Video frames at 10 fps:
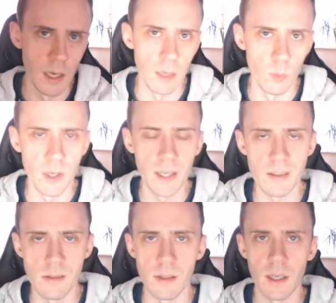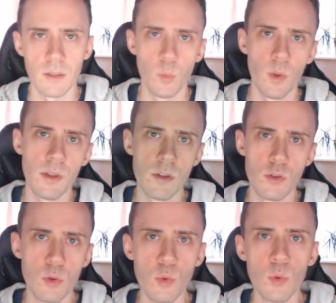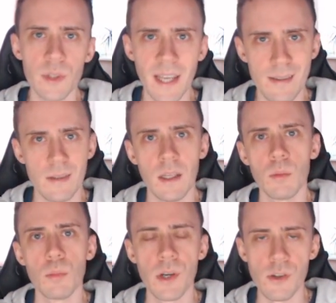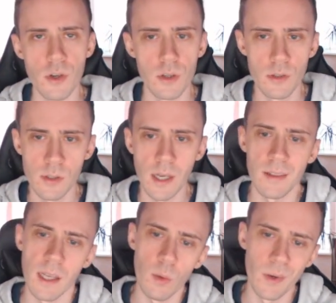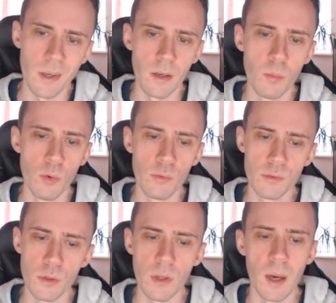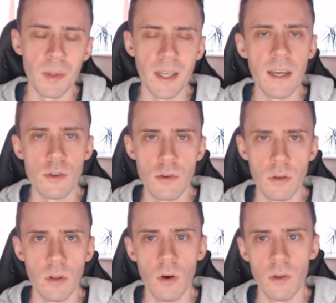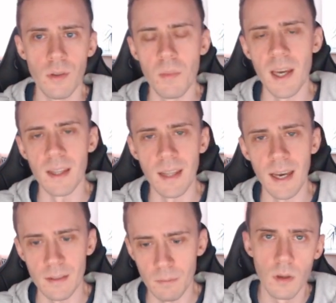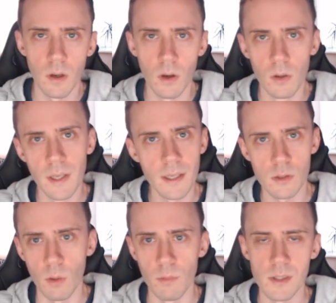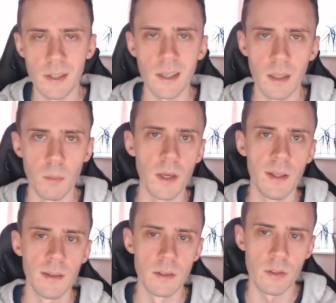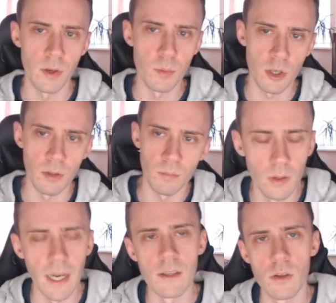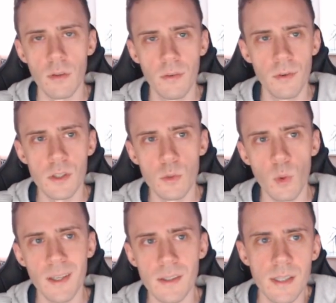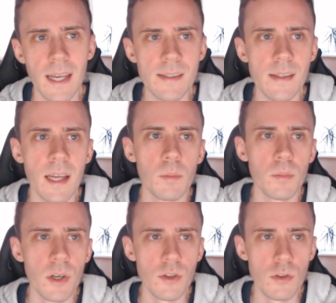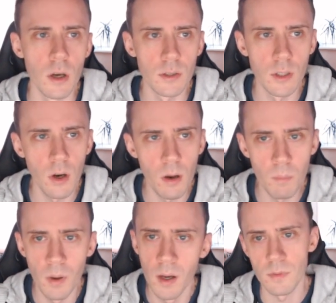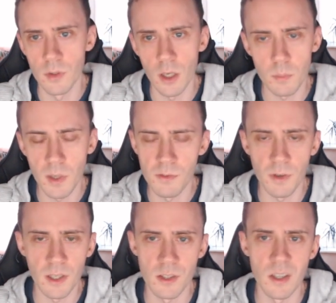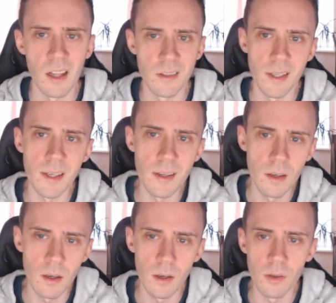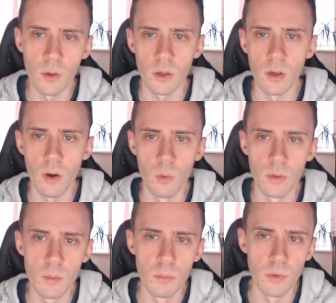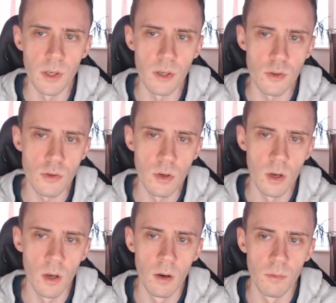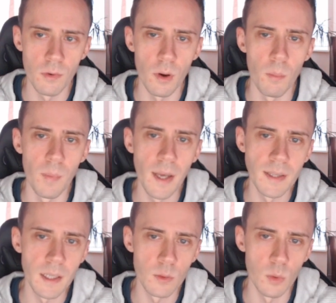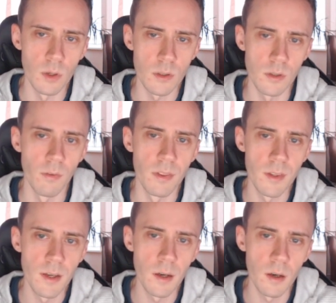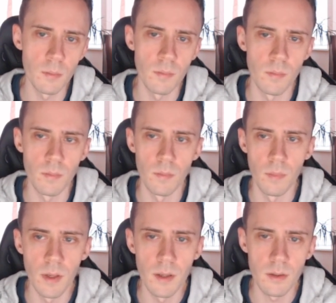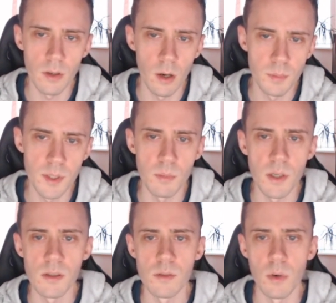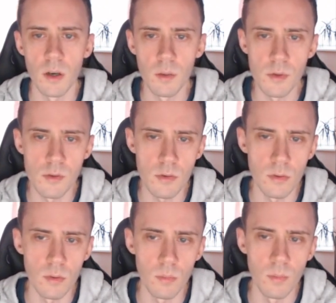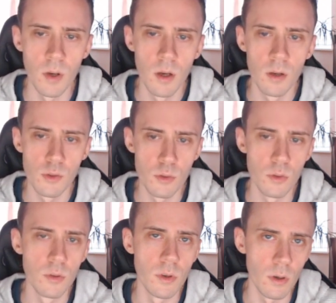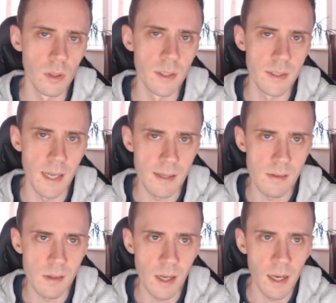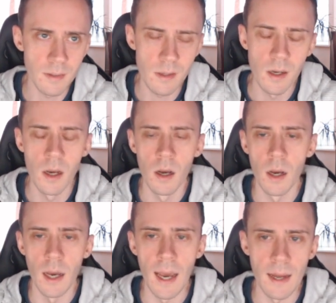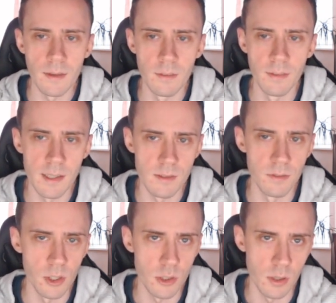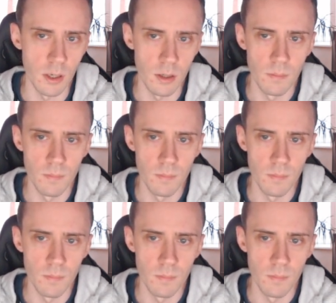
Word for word: And we're gonna start with the two testnet bridges and then we're gonna move to the application on the mainnet. All links obviously gonna be in description. Okay, so the first one is testnetbridge.com. Not much functionality here. You can only bridge from main networks of Ethereum, ETH, Optimism, Arbitrum to Goerli testnet and vice versa.